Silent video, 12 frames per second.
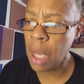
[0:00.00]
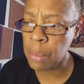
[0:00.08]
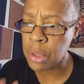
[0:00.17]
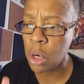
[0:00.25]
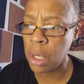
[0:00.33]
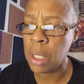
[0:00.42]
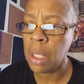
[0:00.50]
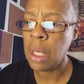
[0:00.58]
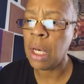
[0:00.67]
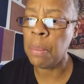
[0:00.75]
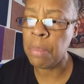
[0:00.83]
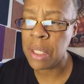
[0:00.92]
I'm sorry,
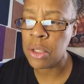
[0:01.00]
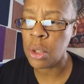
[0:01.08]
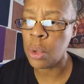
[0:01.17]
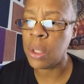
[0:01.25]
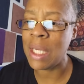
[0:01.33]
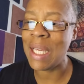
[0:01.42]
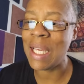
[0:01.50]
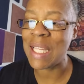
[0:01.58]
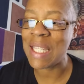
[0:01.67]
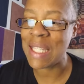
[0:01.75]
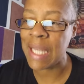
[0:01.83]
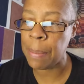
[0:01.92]
a mental
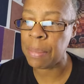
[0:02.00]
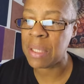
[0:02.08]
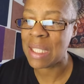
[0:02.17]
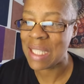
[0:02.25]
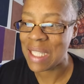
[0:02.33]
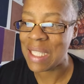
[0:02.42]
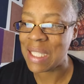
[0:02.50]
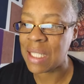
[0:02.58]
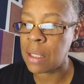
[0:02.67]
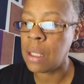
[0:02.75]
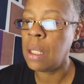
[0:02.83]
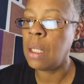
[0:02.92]

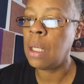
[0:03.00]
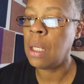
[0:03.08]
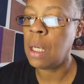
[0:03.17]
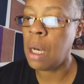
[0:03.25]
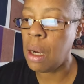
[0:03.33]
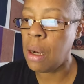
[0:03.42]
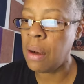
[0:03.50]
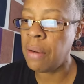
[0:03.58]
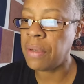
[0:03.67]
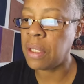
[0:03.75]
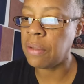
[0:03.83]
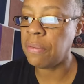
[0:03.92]
acceptance
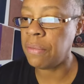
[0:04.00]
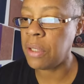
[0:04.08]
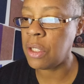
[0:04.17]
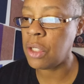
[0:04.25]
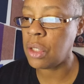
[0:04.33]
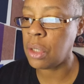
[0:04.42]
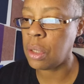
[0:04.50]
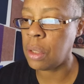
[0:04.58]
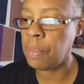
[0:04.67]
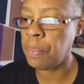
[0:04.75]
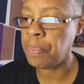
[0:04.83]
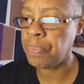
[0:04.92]
of and
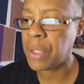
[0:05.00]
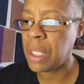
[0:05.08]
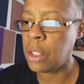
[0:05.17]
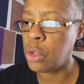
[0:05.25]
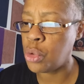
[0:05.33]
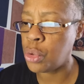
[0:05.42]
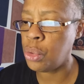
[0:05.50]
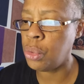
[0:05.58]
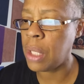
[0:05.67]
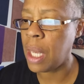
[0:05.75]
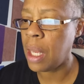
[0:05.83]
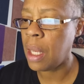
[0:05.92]
conviction in the
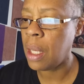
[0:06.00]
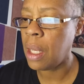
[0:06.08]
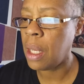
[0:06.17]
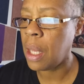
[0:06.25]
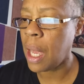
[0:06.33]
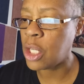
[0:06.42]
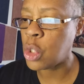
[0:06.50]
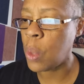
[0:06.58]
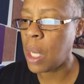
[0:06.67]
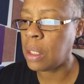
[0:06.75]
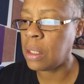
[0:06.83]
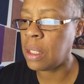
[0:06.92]
truth,
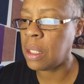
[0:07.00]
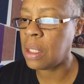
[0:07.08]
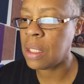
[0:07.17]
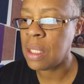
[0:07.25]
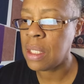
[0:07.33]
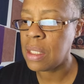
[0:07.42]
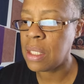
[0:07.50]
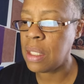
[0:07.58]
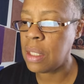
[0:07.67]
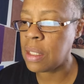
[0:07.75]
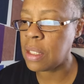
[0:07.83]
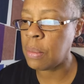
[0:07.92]
actuality.
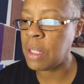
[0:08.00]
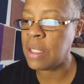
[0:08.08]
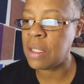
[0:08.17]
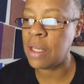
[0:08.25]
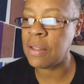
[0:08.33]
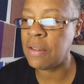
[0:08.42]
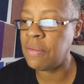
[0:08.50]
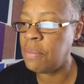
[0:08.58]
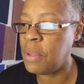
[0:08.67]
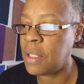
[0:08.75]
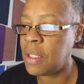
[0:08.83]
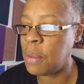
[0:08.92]
See, some of these things
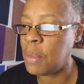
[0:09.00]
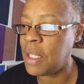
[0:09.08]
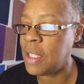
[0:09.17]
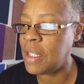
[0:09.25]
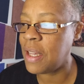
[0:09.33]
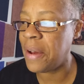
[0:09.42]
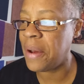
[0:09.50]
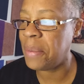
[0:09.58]
have been, some of these